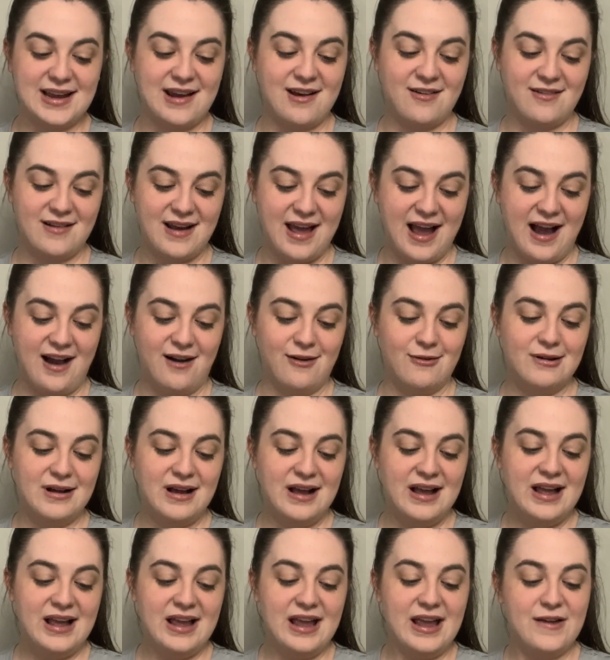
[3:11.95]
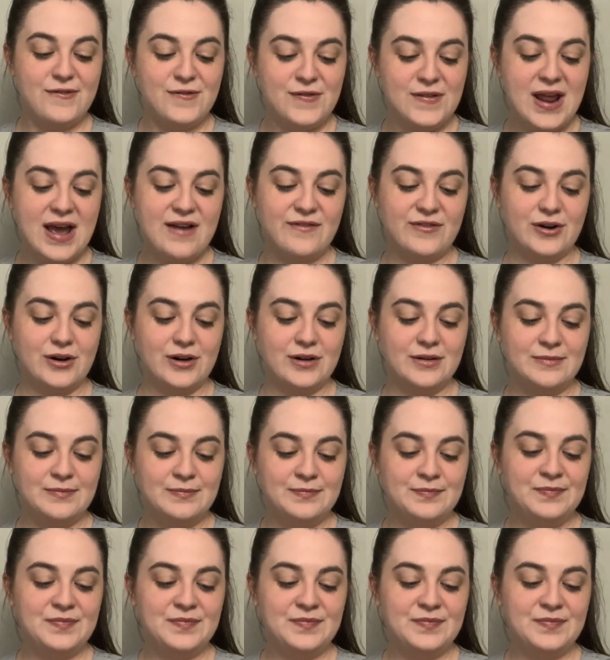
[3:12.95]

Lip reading: ere now, if never,